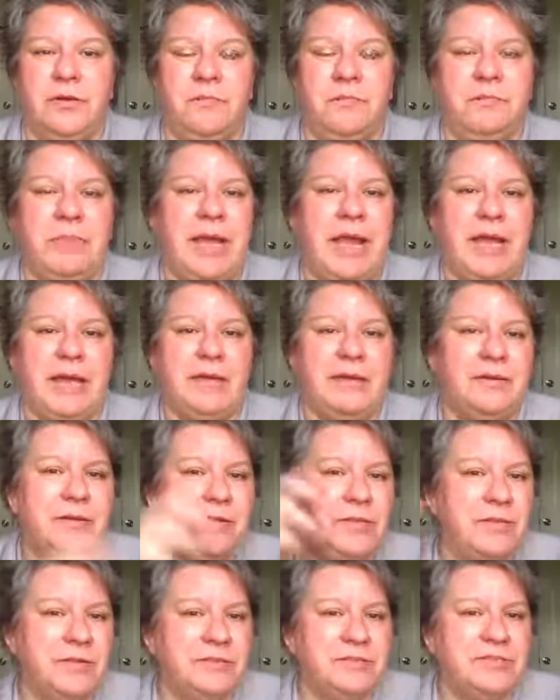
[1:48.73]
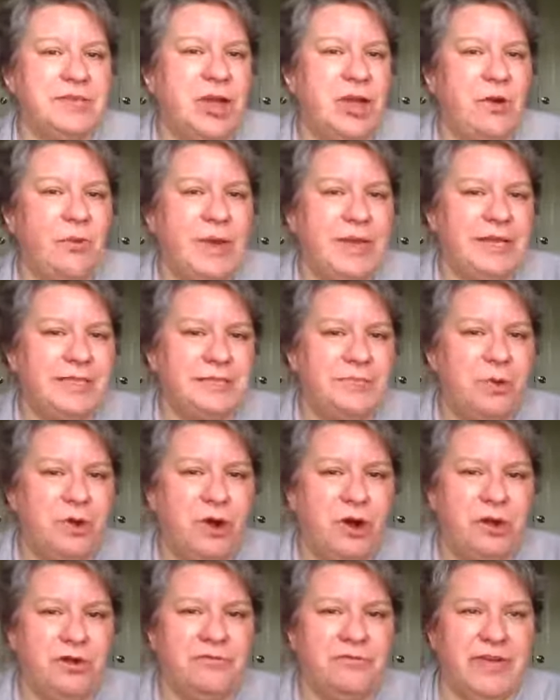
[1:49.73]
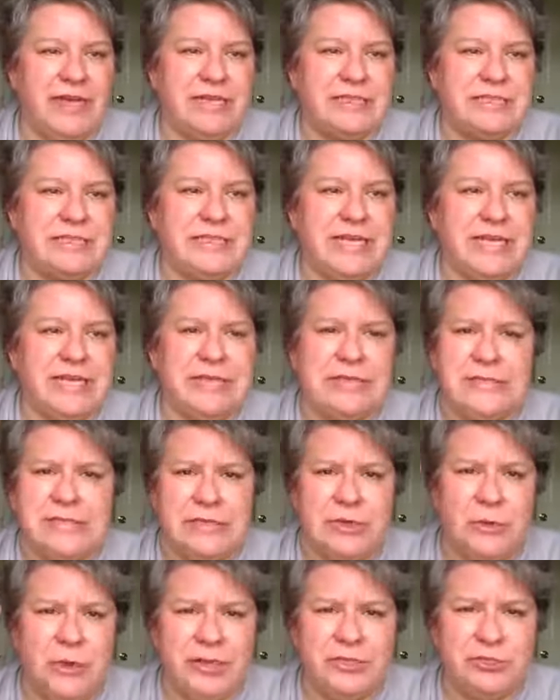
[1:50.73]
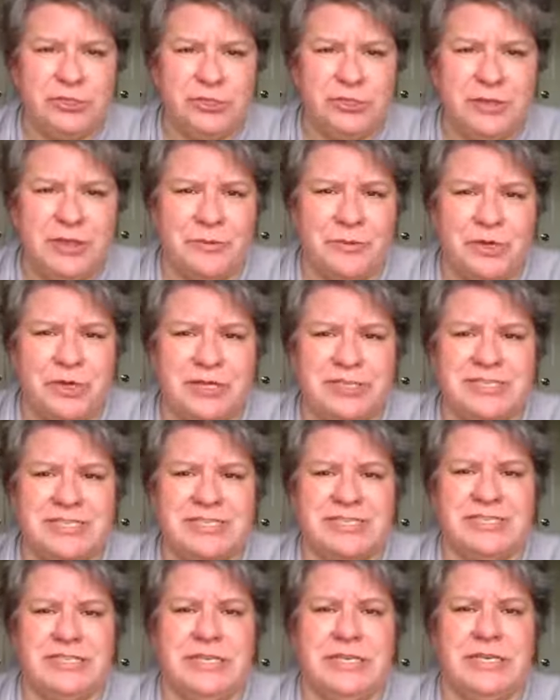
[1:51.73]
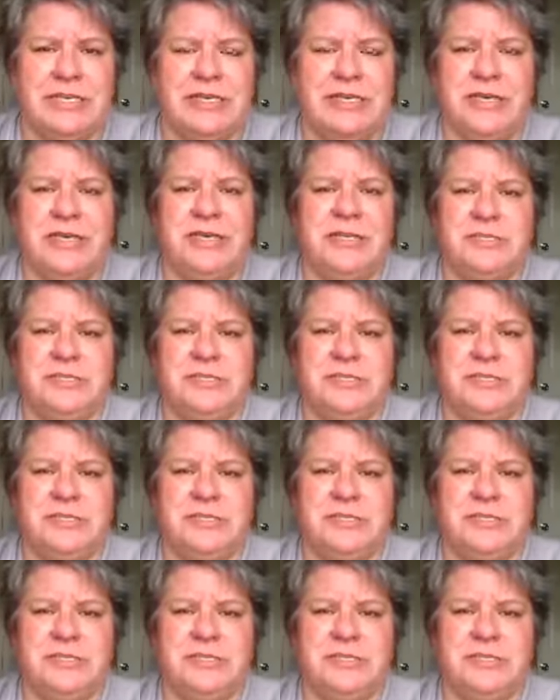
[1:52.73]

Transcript: But there's always part of us that isn't quite sure that we're going to succeed.